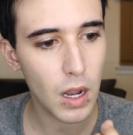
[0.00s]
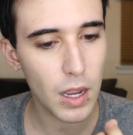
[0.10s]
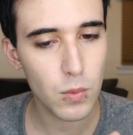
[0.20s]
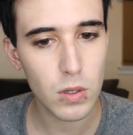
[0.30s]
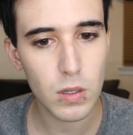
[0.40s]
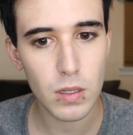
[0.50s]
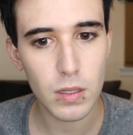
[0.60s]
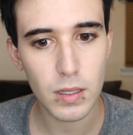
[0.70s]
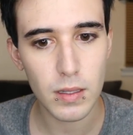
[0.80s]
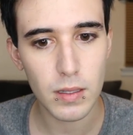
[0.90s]
I
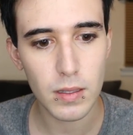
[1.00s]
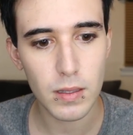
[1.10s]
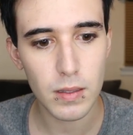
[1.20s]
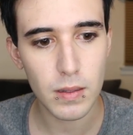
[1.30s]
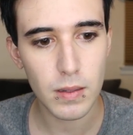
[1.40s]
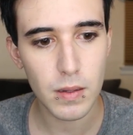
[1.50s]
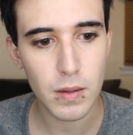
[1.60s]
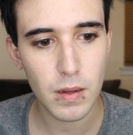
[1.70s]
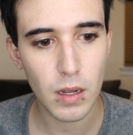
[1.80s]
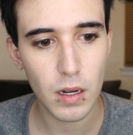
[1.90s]
will
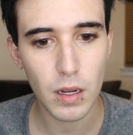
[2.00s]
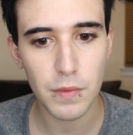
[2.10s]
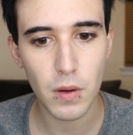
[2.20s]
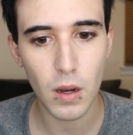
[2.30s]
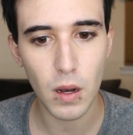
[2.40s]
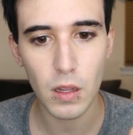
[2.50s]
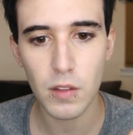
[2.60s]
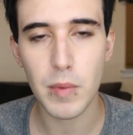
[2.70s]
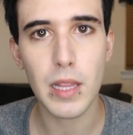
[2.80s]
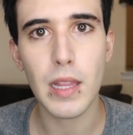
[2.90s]
cut off
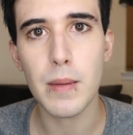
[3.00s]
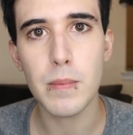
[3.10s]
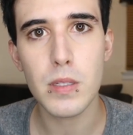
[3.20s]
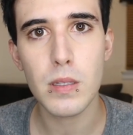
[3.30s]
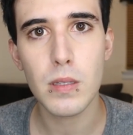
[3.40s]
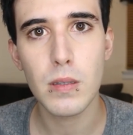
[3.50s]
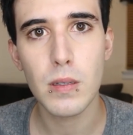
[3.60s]
all of my limbs